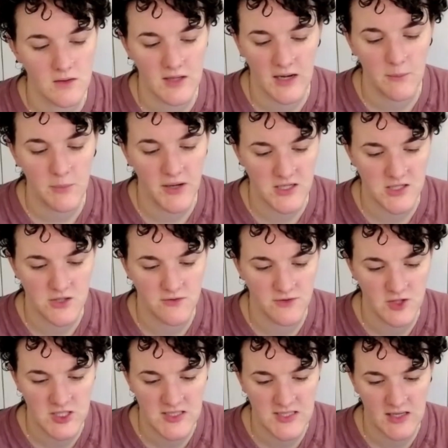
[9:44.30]
Can I pause you
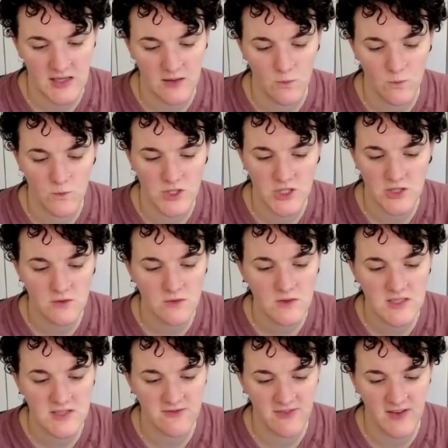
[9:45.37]
for a second? Would
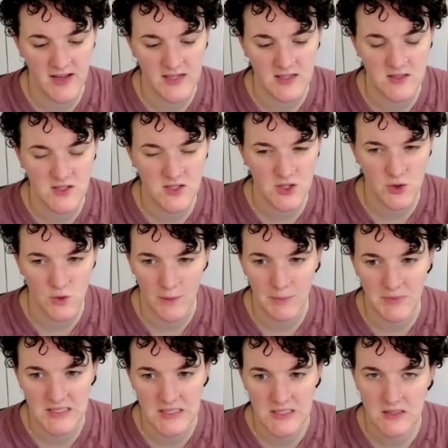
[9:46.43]
you define
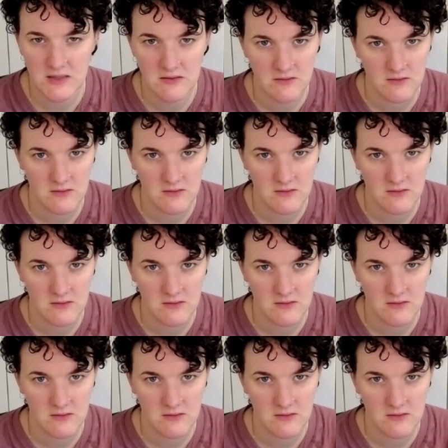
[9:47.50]
scripting?